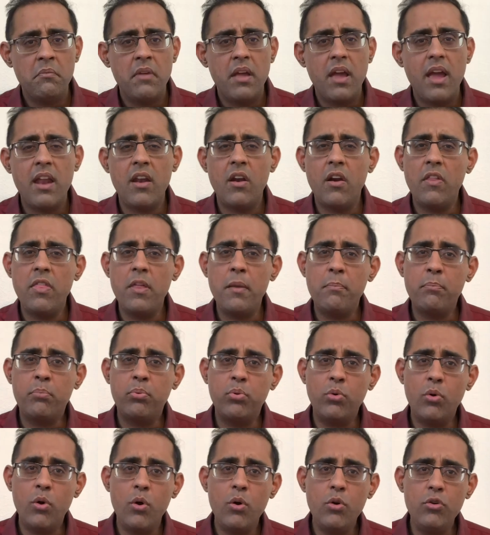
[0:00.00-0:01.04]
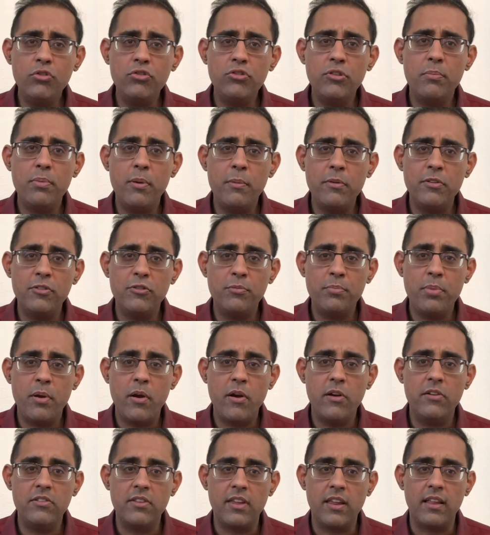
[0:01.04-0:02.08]
And are there pros to permissive
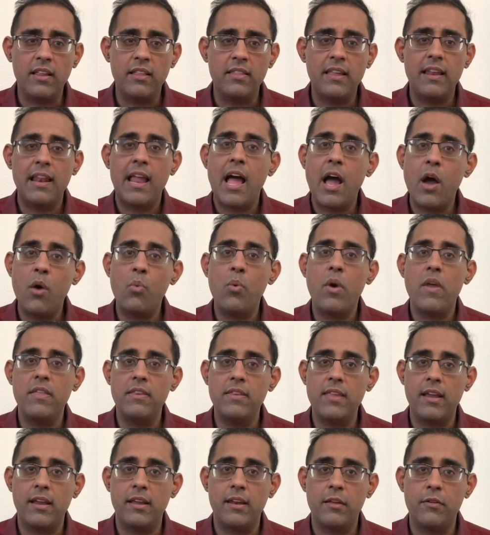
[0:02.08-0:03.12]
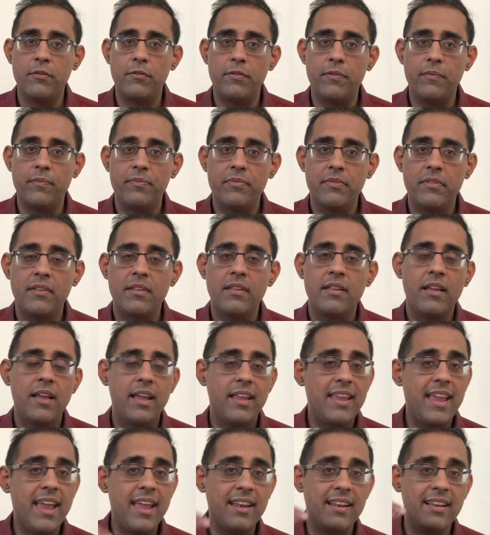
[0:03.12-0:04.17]
parenting that outweigh the negative?
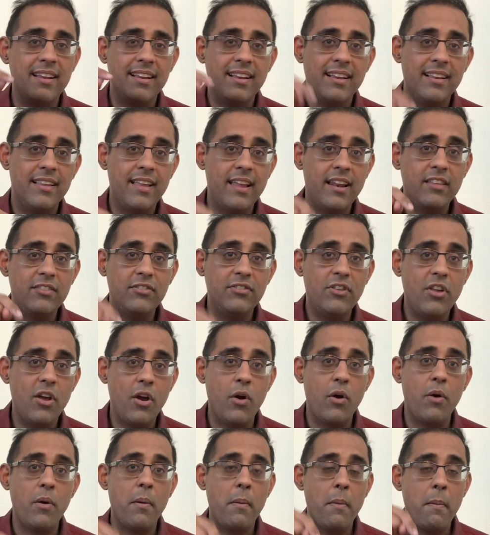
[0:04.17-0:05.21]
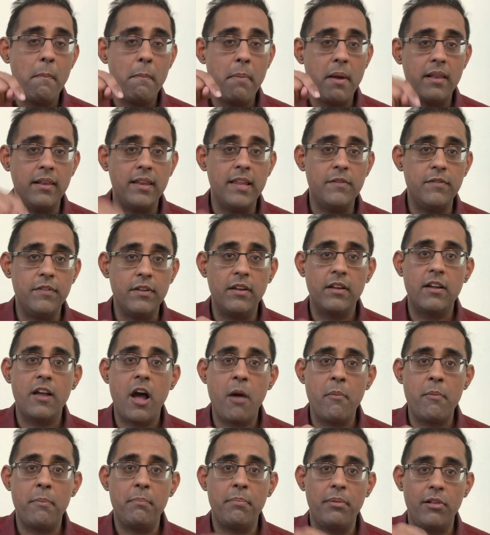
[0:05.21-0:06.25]
Again, let us know by leaving a
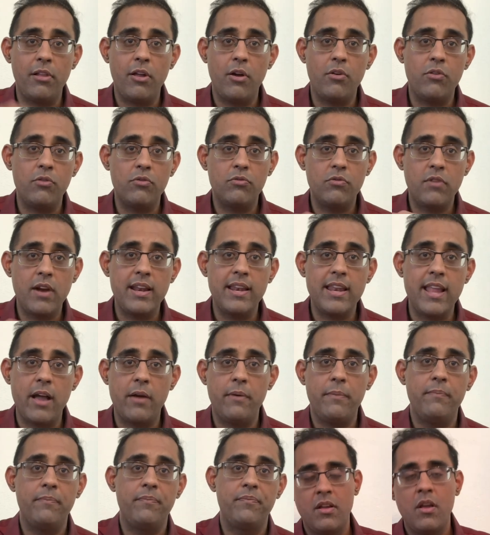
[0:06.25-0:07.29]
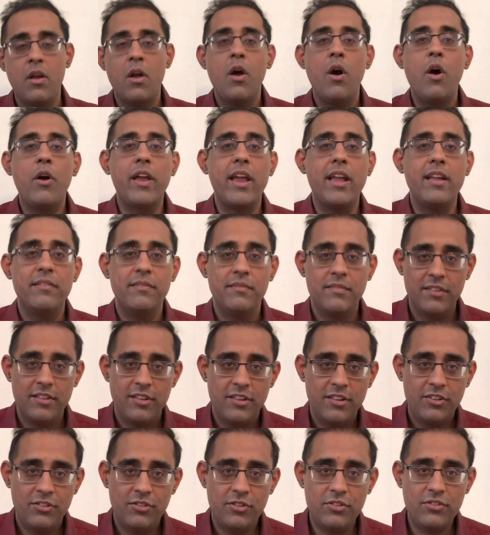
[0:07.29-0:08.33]
comment below right now. Okay,
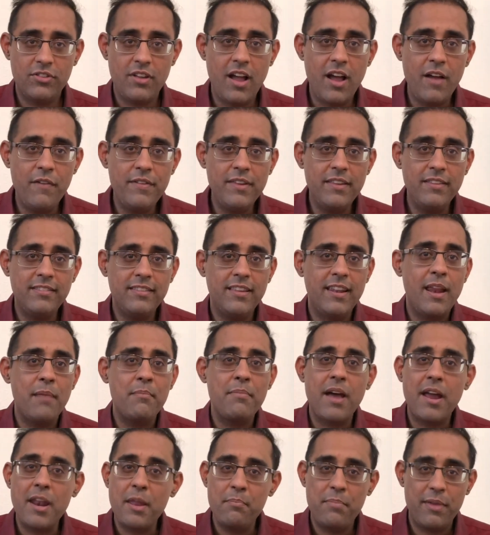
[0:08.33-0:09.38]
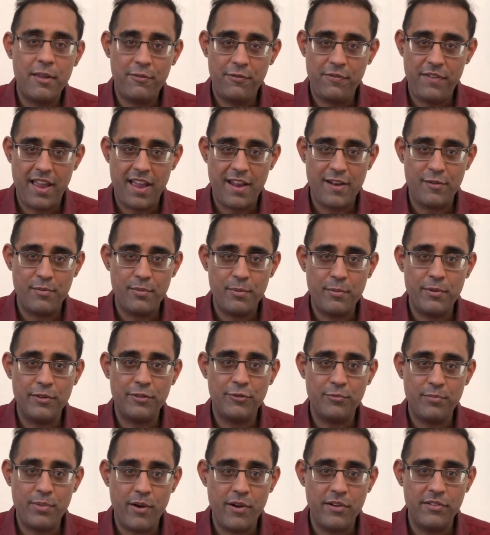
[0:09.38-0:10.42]
so it's obvious that I'm not a big fan of permissive
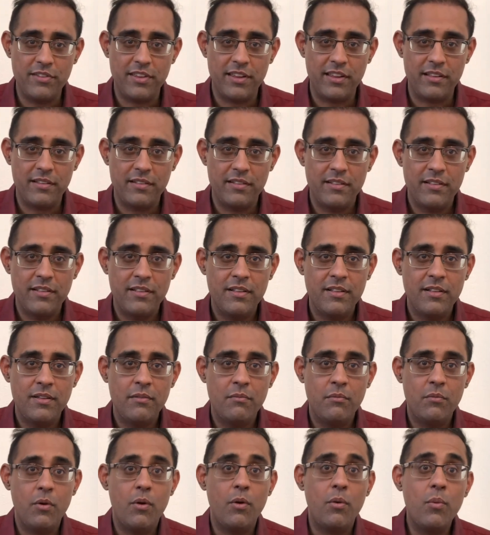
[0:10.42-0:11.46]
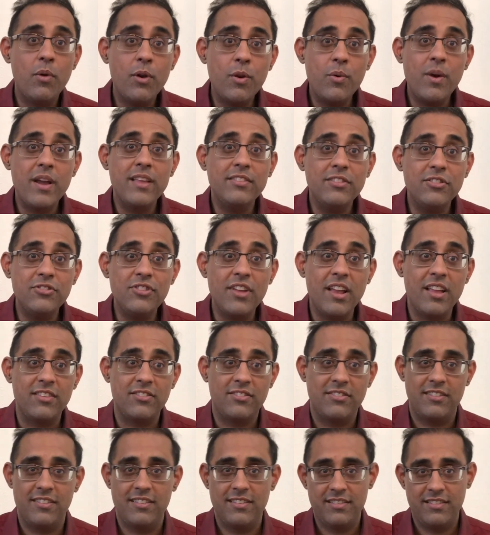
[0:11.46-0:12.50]
parenting. Well, what do I
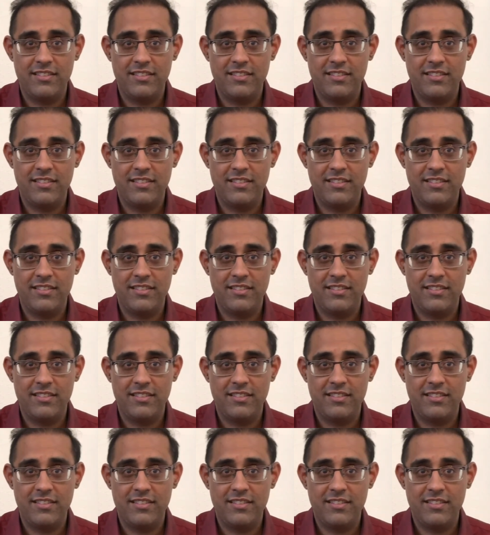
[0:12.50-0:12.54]
suggest?